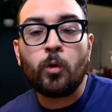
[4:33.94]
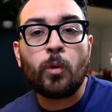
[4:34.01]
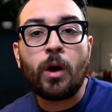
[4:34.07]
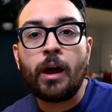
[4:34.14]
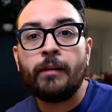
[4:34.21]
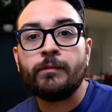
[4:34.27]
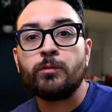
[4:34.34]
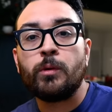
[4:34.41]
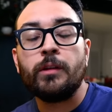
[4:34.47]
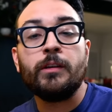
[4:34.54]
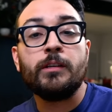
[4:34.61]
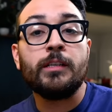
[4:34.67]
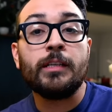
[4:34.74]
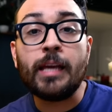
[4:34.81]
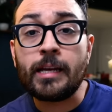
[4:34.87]
arrives while
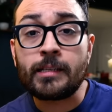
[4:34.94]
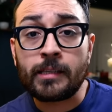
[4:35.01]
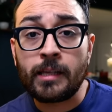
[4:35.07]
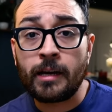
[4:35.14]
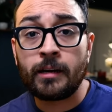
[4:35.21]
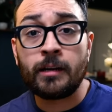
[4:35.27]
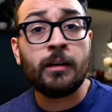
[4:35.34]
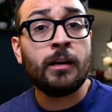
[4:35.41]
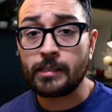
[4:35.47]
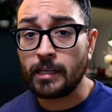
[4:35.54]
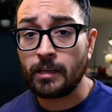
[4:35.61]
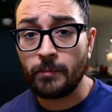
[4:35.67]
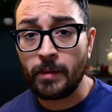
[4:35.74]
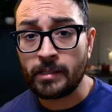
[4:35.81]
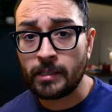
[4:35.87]
there's a guest there, I
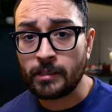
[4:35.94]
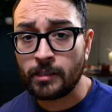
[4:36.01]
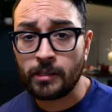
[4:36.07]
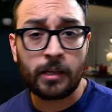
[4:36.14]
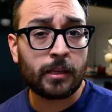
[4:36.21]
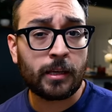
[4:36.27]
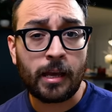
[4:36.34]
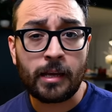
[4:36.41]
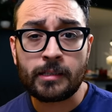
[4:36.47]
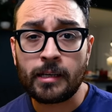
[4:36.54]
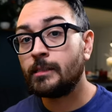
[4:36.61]
send a message to the guest.